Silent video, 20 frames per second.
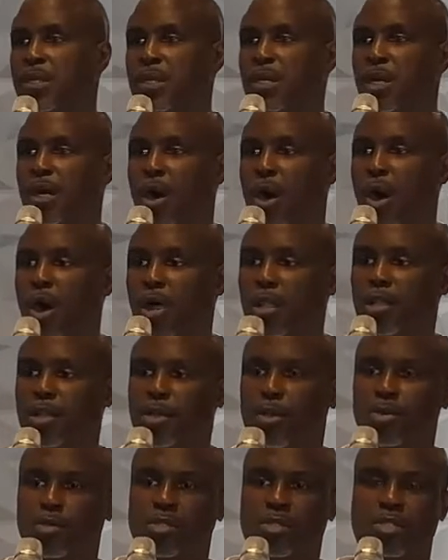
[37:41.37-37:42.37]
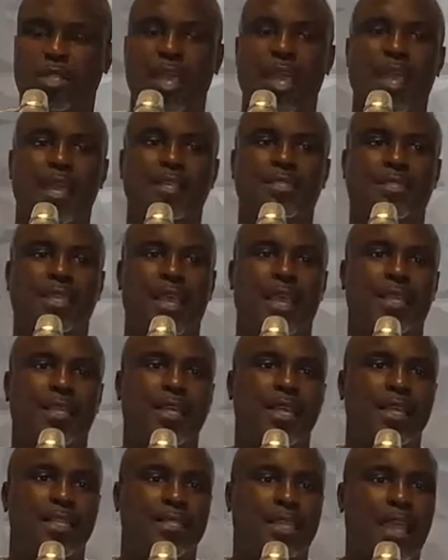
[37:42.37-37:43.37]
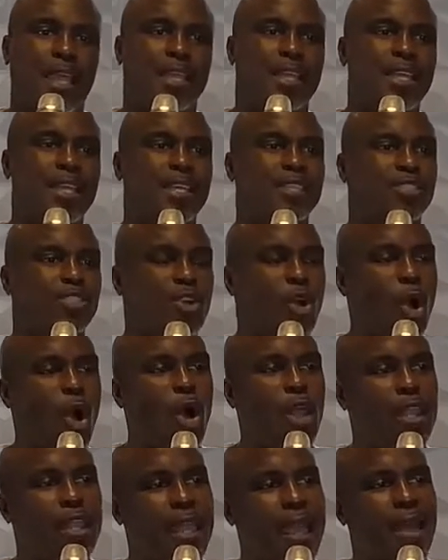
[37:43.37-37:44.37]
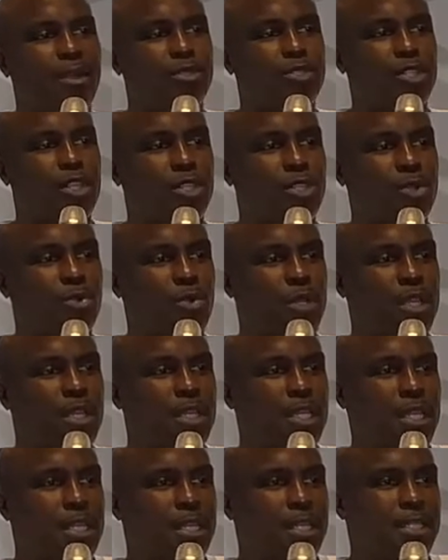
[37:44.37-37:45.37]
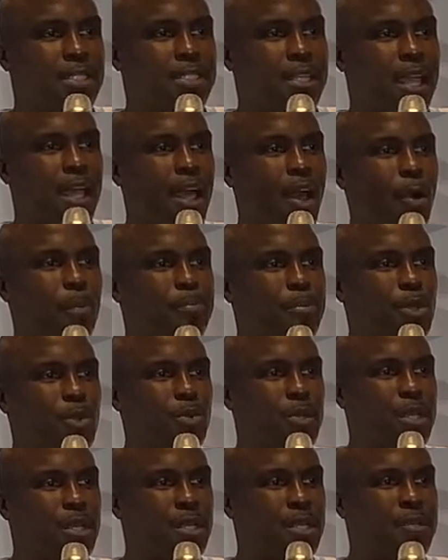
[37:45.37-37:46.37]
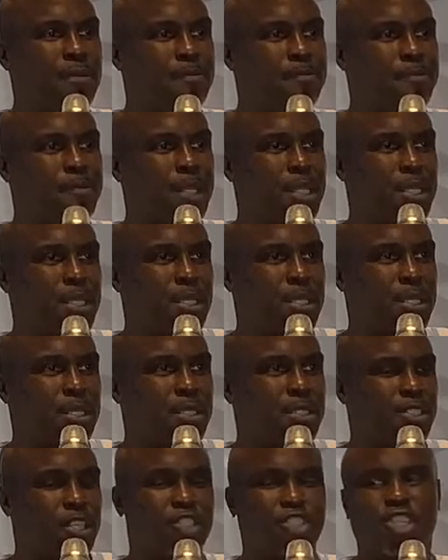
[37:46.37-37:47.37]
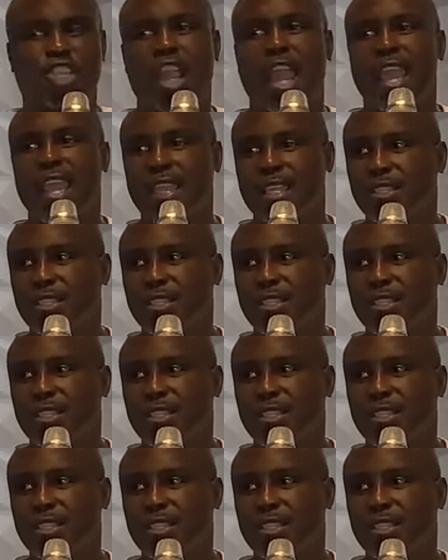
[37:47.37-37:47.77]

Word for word: All of those things that that he is calling out to you to, to help you to, to change.